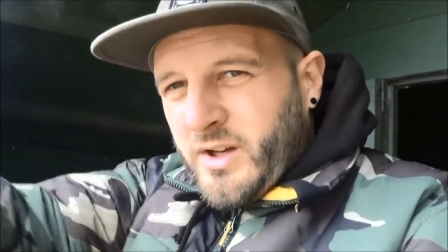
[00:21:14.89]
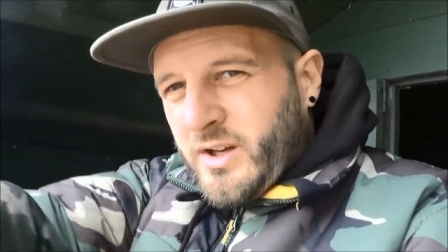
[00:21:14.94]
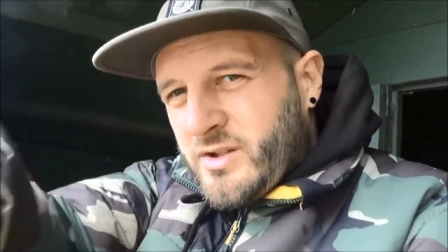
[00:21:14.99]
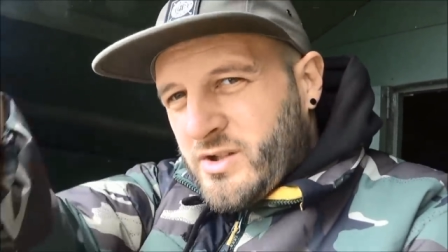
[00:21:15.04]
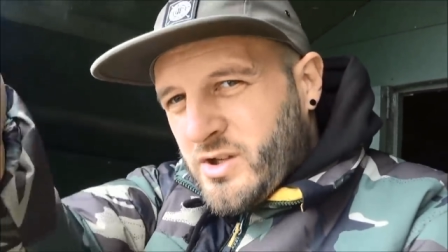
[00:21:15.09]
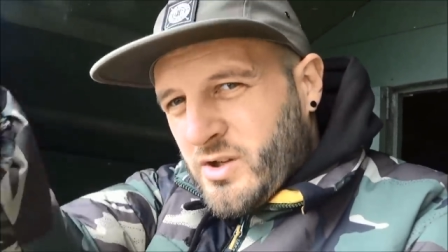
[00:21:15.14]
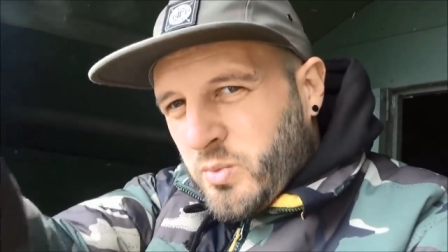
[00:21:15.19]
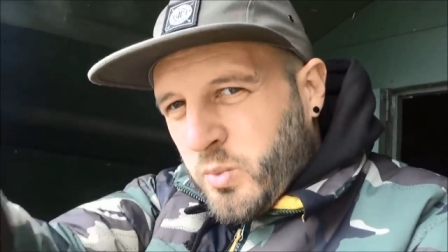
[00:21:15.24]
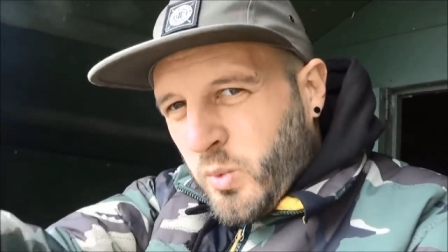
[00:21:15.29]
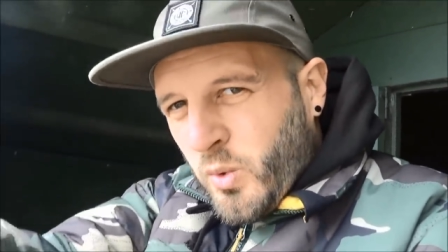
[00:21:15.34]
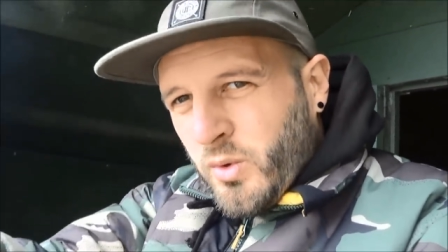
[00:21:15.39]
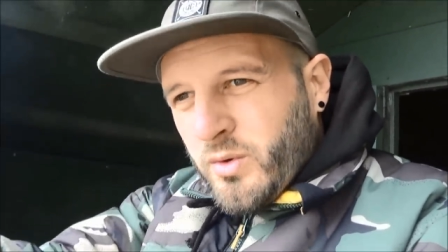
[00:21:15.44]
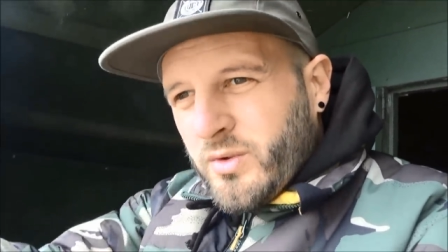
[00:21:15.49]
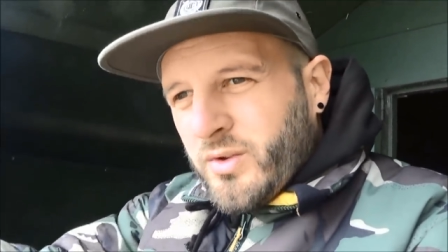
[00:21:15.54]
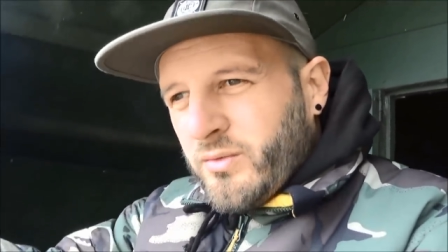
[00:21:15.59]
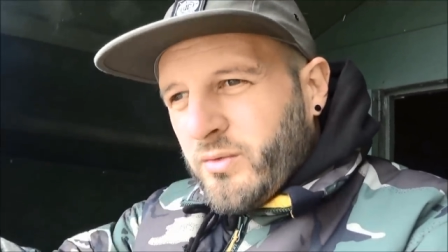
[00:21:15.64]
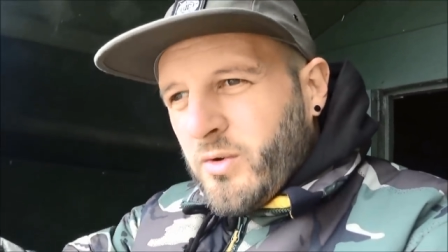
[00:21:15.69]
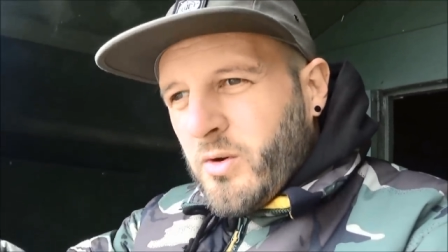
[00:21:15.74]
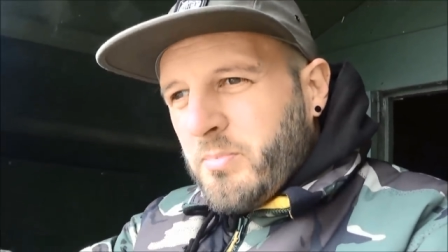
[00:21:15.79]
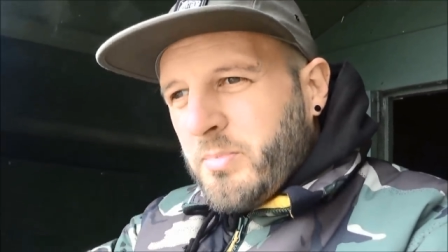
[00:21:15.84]
and just walk
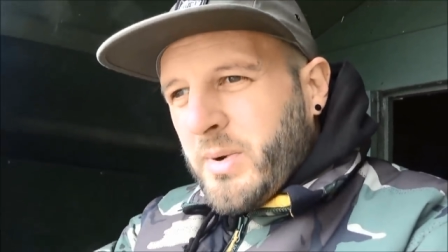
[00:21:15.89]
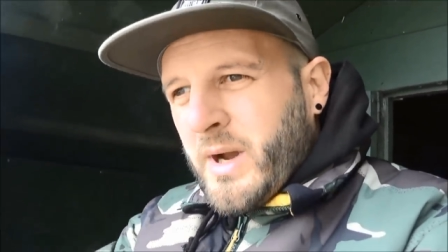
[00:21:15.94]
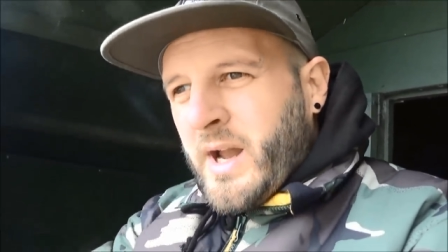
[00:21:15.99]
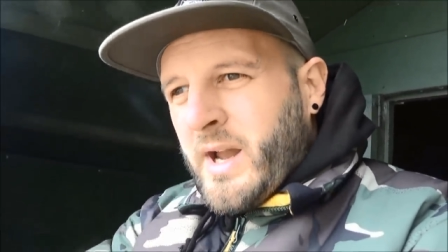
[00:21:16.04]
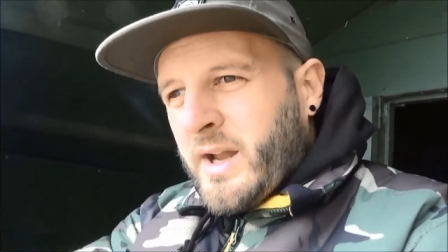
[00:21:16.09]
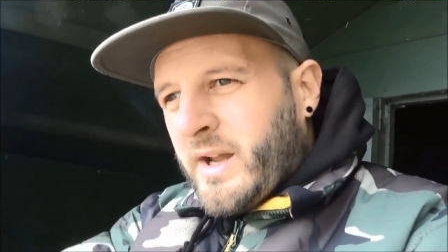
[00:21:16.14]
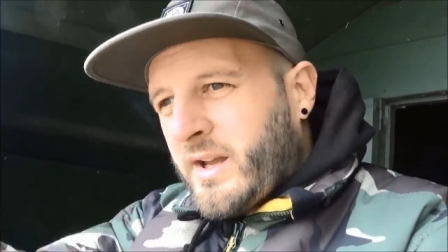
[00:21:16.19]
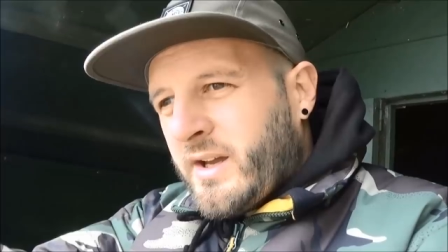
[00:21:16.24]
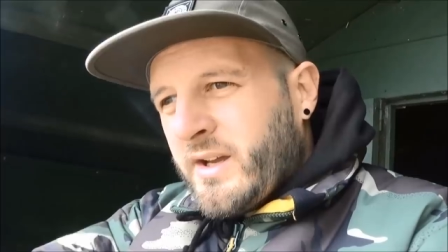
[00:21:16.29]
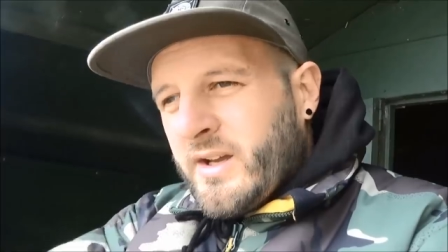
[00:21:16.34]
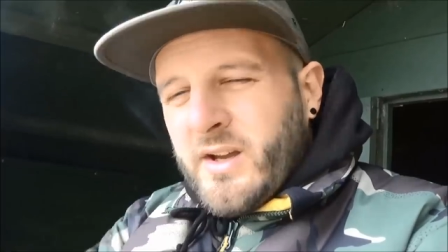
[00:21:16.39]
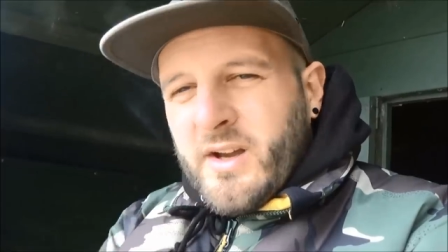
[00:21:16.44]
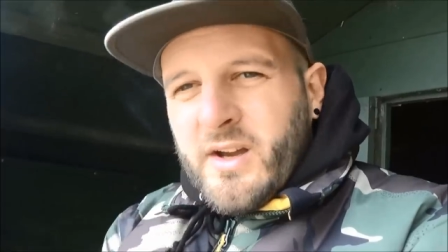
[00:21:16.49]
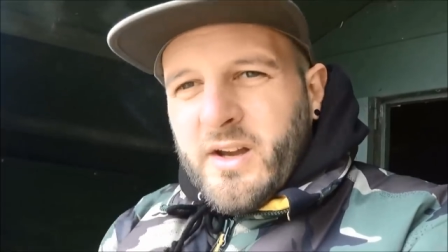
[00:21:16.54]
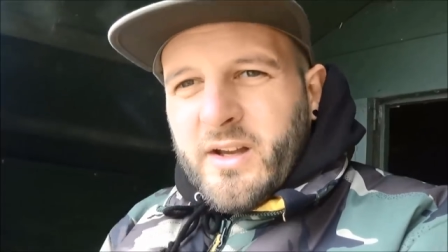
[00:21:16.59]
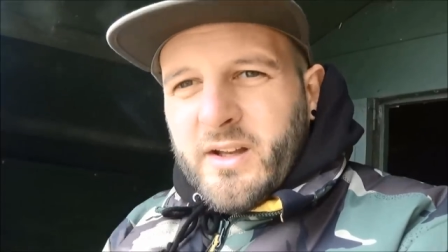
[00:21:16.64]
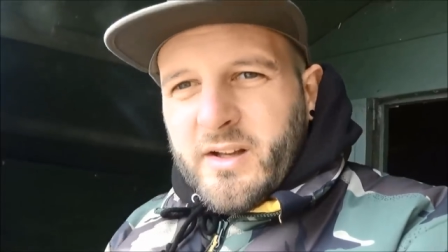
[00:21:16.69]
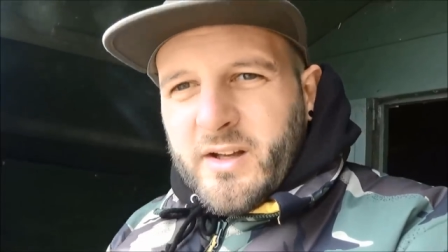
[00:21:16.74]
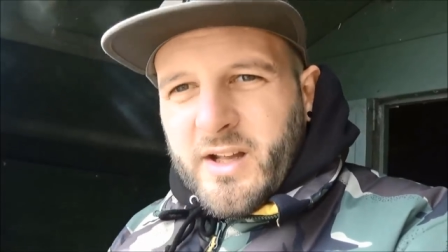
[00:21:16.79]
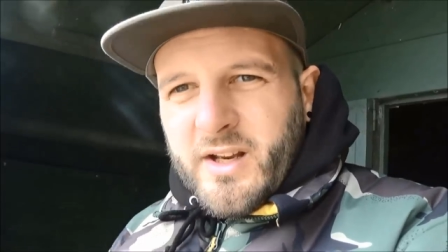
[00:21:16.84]
the rod back
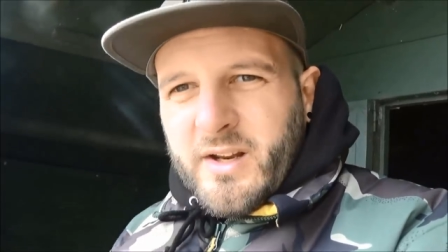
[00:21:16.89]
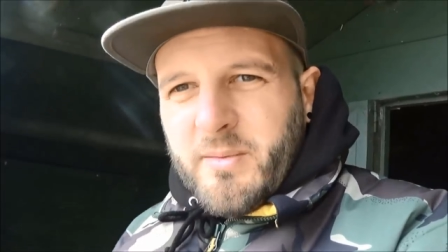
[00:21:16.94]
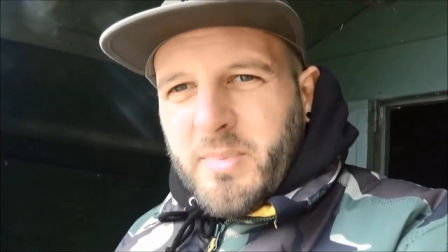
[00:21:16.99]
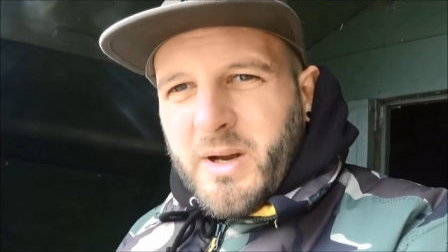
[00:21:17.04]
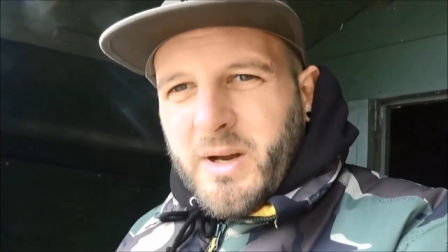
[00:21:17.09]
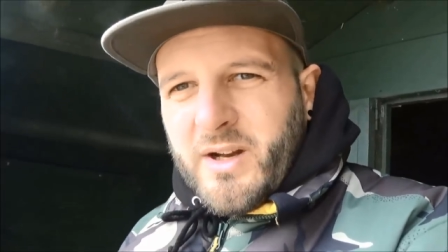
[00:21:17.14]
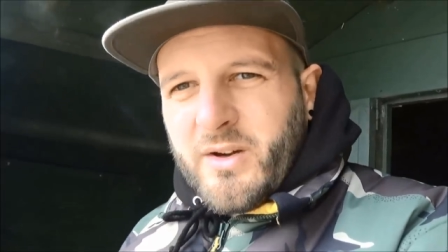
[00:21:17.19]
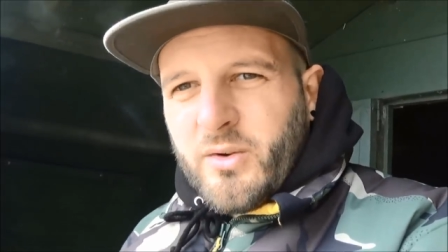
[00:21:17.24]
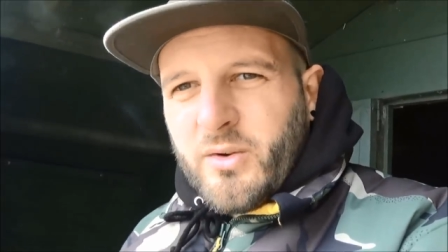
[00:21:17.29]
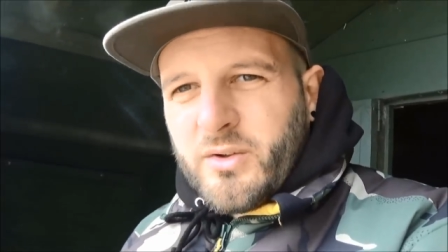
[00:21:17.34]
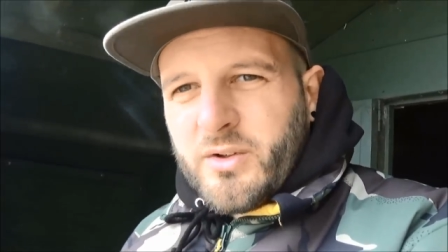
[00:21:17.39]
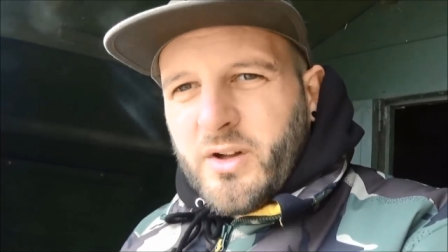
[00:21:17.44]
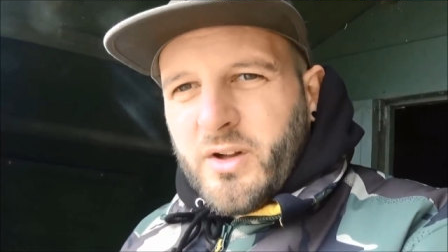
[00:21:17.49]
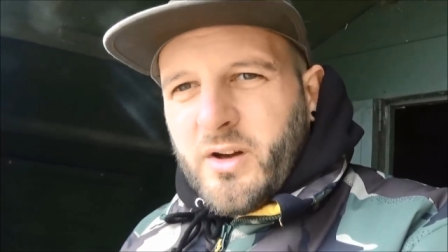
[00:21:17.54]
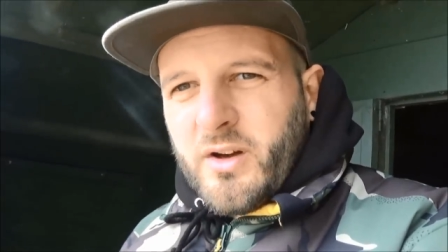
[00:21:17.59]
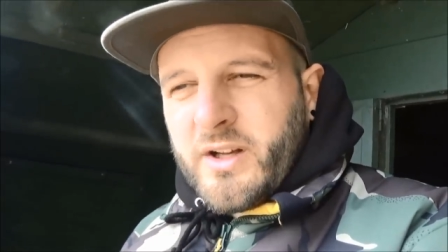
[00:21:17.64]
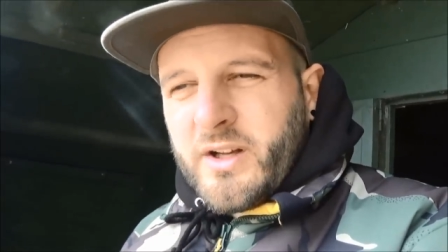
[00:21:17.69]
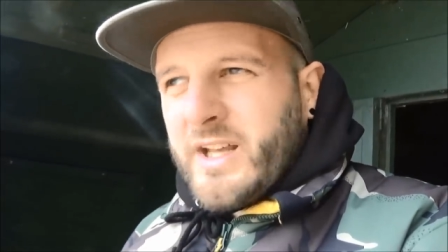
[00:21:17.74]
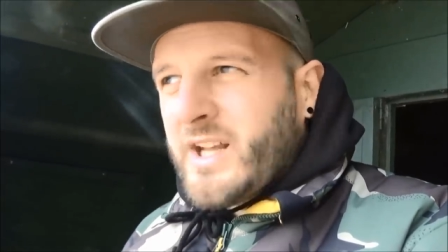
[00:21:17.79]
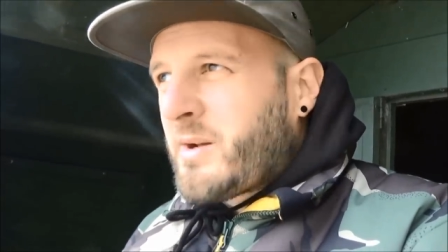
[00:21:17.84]
and get it back on
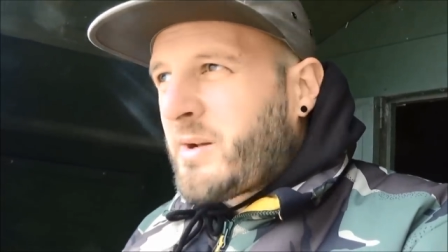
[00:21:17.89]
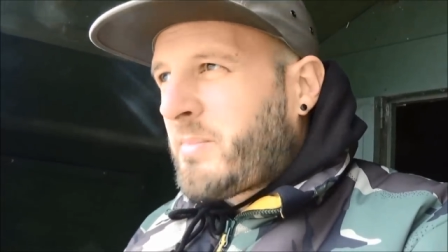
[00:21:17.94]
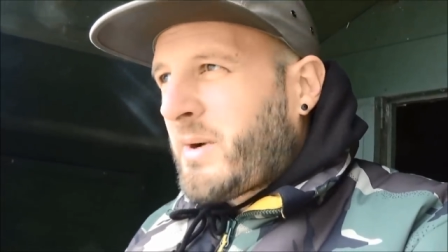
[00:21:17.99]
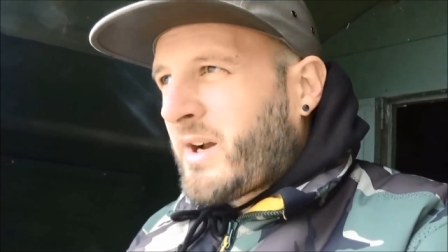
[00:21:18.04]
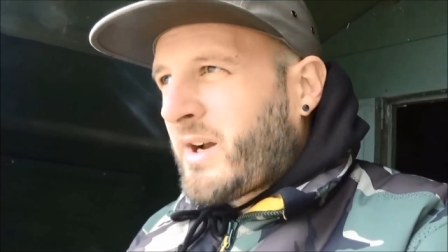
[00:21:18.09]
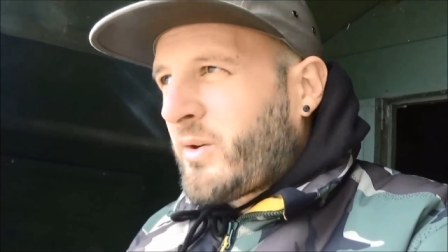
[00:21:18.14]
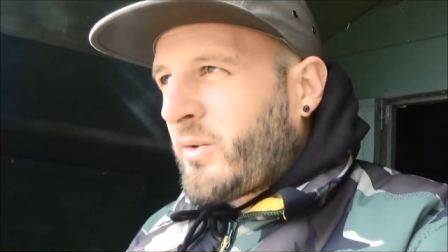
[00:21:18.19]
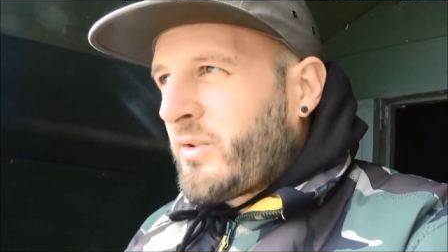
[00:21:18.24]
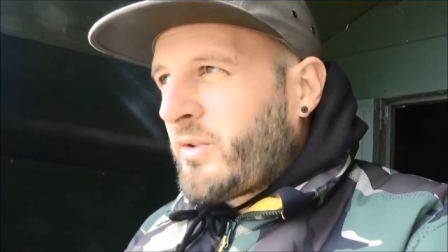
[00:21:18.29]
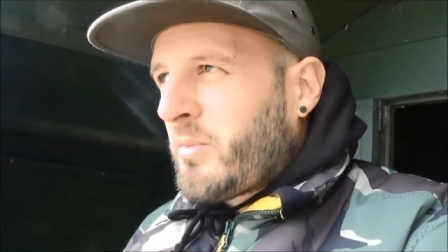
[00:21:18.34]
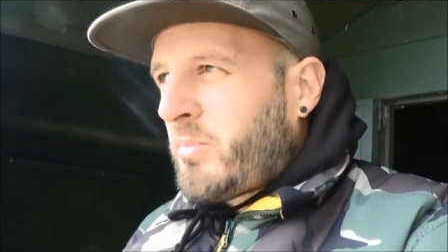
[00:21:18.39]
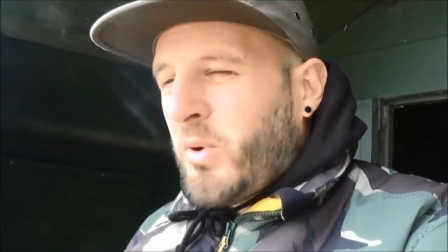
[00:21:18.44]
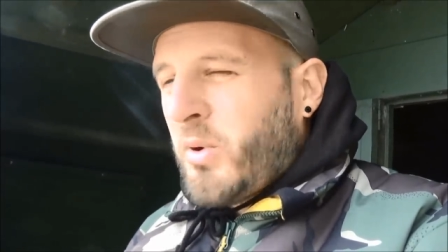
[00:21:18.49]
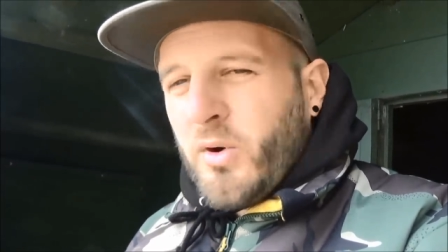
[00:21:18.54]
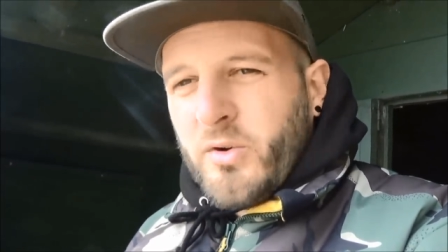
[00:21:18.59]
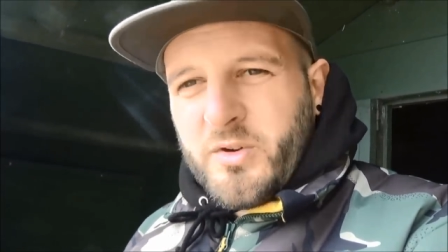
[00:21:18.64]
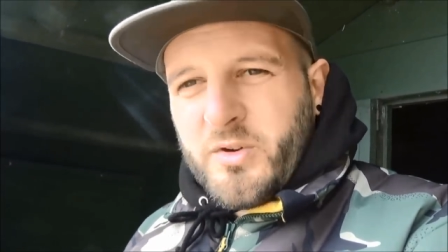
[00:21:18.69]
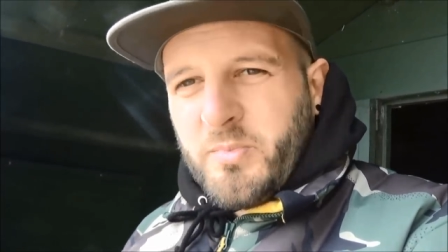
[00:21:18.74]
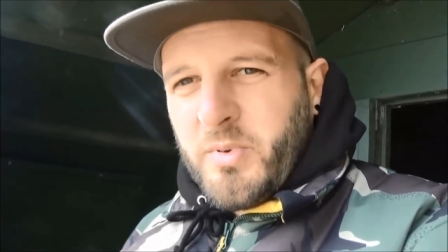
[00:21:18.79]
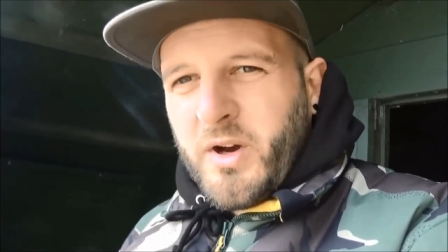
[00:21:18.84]
the
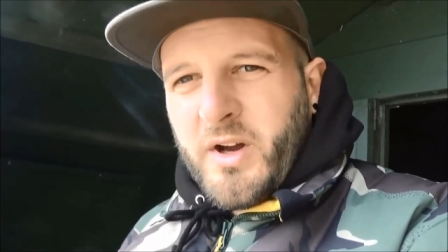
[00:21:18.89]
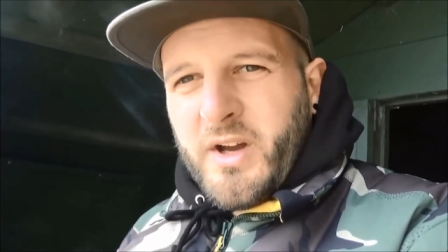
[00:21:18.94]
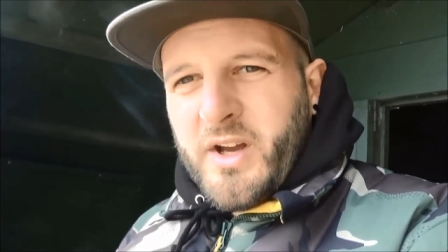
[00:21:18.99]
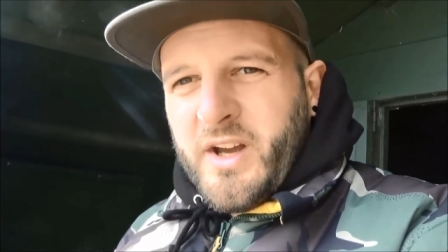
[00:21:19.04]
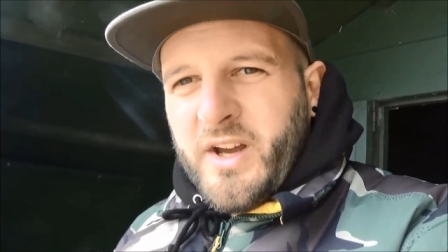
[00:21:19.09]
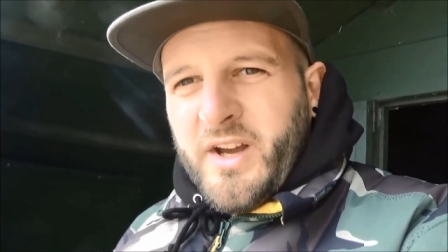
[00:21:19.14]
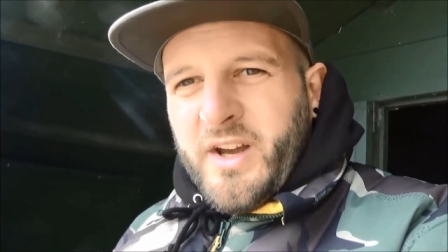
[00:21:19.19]
pod. But